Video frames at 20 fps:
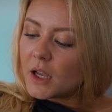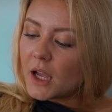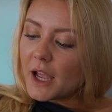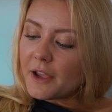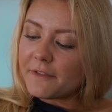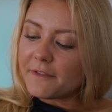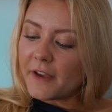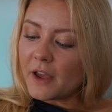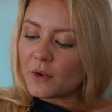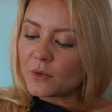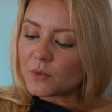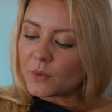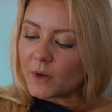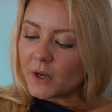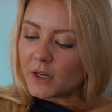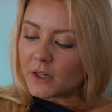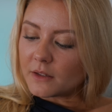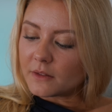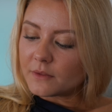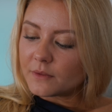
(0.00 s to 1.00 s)
I found
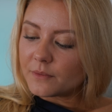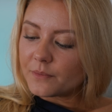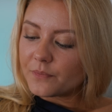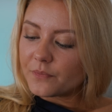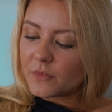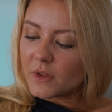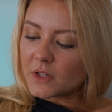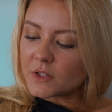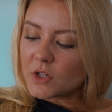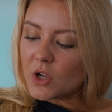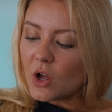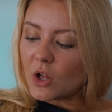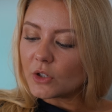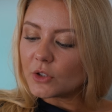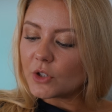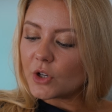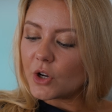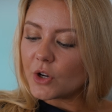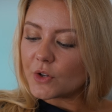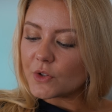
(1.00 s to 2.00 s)
one. It's called
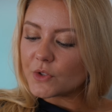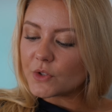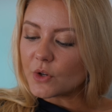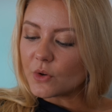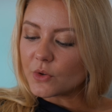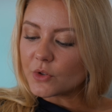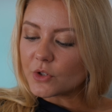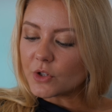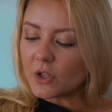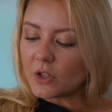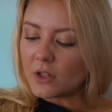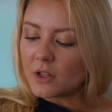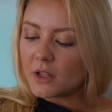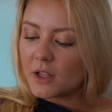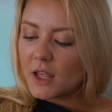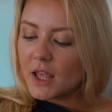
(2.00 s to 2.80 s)
Cook Social.